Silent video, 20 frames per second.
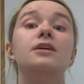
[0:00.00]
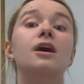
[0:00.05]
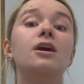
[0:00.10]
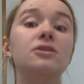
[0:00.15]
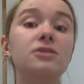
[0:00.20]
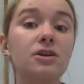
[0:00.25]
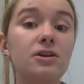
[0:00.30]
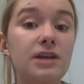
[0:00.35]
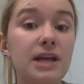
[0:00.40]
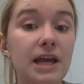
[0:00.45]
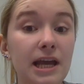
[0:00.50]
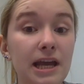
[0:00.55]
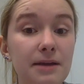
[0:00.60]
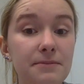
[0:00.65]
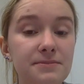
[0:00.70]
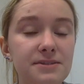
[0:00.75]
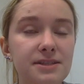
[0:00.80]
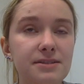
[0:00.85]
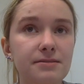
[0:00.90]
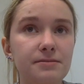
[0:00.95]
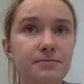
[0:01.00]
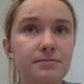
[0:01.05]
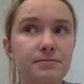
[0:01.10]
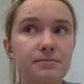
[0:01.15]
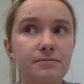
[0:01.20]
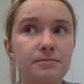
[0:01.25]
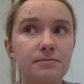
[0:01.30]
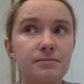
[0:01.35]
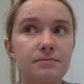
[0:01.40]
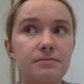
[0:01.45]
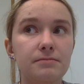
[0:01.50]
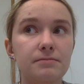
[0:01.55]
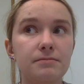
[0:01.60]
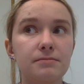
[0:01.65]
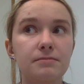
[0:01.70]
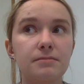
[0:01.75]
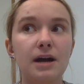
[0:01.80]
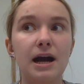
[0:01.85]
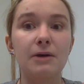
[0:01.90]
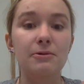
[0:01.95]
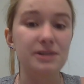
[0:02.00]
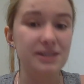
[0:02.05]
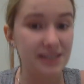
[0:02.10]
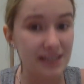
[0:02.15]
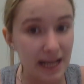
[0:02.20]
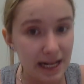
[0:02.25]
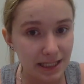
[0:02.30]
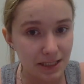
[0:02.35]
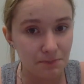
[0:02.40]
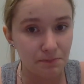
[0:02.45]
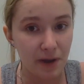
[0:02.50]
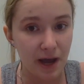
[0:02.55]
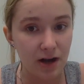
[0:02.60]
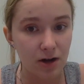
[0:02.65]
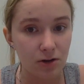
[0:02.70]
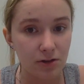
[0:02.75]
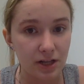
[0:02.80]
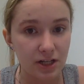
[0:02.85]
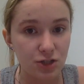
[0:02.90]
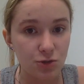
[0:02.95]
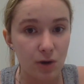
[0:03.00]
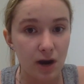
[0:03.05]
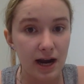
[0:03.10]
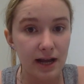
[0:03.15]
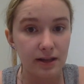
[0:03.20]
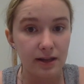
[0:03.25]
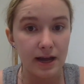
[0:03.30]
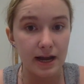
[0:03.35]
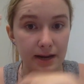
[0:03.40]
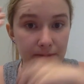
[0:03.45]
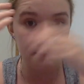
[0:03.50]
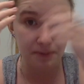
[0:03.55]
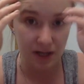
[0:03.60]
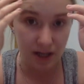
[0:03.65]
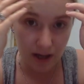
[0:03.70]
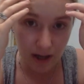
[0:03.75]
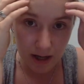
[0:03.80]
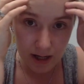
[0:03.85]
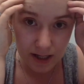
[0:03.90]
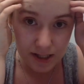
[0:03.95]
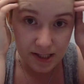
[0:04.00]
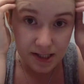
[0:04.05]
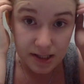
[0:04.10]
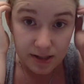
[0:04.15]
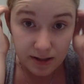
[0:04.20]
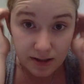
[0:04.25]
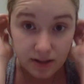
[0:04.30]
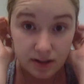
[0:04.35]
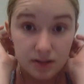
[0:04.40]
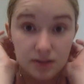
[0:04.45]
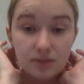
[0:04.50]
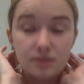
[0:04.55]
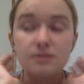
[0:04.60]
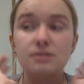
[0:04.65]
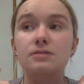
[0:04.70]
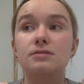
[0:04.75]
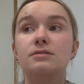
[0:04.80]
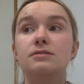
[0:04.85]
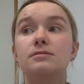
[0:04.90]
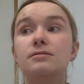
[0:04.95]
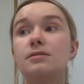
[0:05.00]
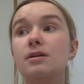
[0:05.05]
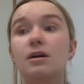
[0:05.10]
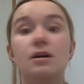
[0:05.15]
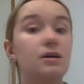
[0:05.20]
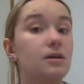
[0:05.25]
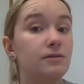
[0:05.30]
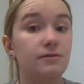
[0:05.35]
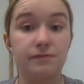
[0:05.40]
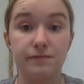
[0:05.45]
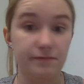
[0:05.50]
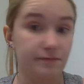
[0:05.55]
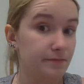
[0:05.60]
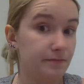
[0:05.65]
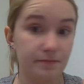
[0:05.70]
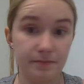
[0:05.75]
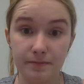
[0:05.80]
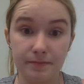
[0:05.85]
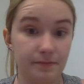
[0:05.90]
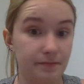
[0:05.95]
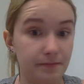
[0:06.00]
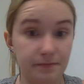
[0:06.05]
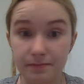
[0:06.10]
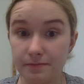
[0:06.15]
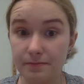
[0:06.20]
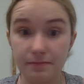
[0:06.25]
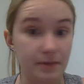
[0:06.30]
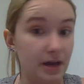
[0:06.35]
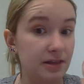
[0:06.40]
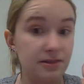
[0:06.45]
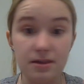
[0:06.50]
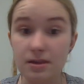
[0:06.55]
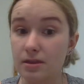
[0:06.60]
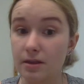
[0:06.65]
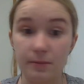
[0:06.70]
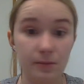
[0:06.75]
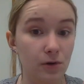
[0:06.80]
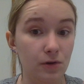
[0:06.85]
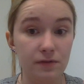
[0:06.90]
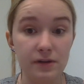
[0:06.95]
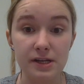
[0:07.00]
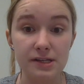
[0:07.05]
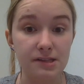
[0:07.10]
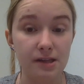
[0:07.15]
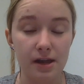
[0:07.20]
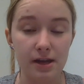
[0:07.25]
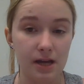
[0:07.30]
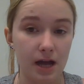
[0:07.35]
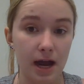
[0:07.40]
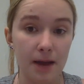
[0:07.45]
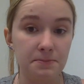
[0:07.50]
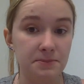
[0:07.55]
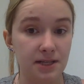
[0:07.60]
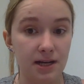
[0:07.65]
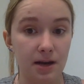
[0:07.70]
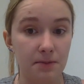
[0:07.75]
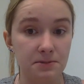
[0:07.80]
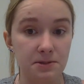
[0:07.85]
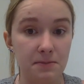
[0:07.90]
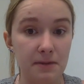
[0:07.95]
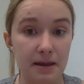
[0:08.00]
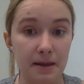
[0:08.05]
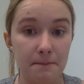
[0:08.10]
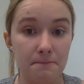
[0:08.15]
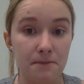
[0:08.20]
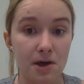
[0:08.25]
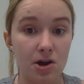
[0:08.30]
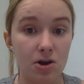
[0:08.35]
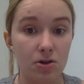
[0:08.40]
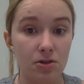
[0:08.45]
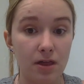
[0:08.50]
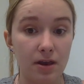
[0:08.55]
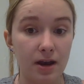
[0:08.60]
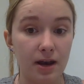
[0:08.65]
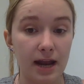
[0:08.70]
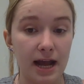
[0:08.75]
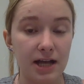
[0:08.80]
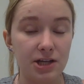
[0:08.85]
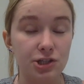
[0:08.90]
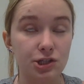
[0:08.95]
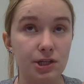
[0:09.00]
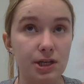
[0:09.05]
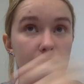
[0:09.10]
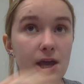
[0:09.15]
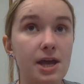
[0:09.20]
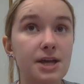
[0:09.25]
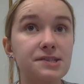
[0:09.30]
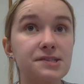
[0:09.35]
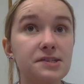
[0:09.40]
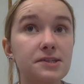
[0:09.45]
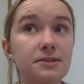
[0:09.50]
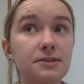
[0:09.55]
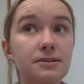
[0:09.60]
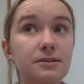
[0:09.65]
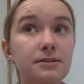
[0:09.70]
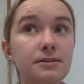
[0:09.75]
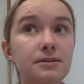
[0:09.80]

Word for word: Hunger Games, I would say it's better than Twilight because of I think the movies like hyped it up to make it better than it actually is.